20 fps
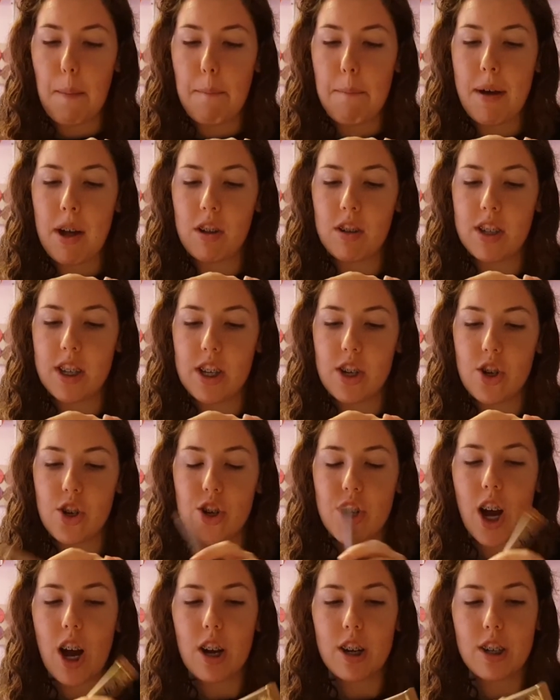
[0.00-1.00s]
Melted
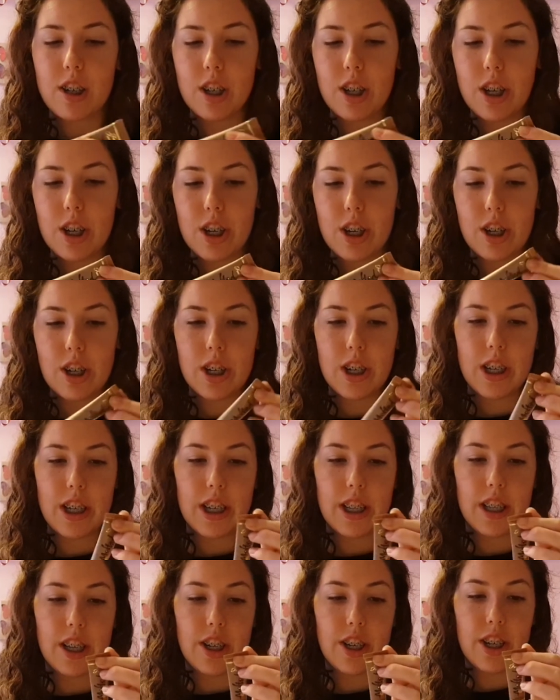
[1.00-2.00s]
Chocolate
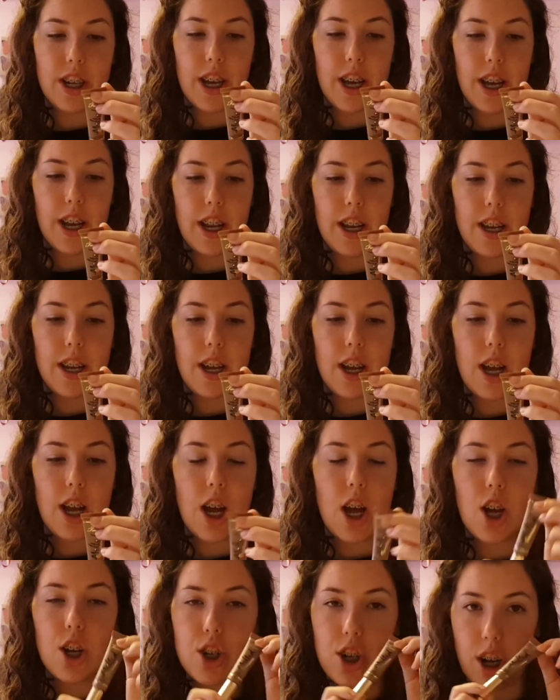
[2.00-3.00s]
in the shade
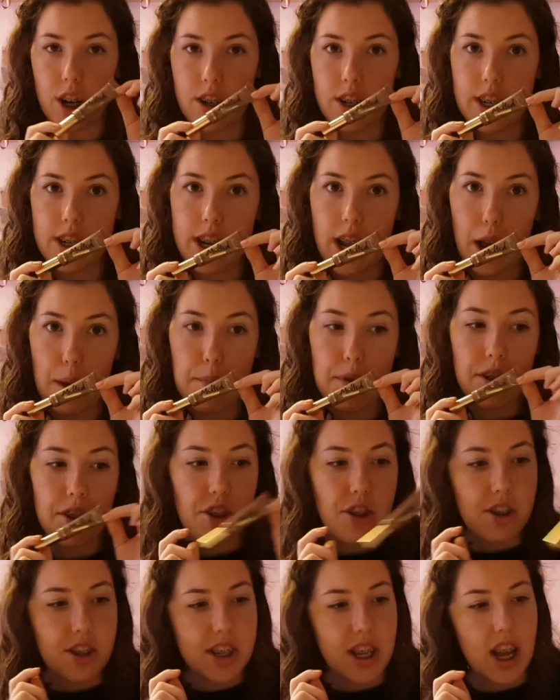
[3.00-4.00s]
Chocolate
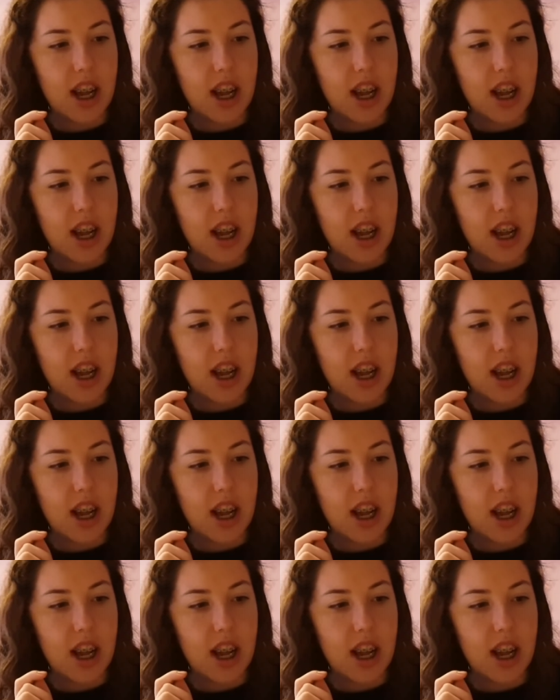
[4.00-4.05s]
Diamonds.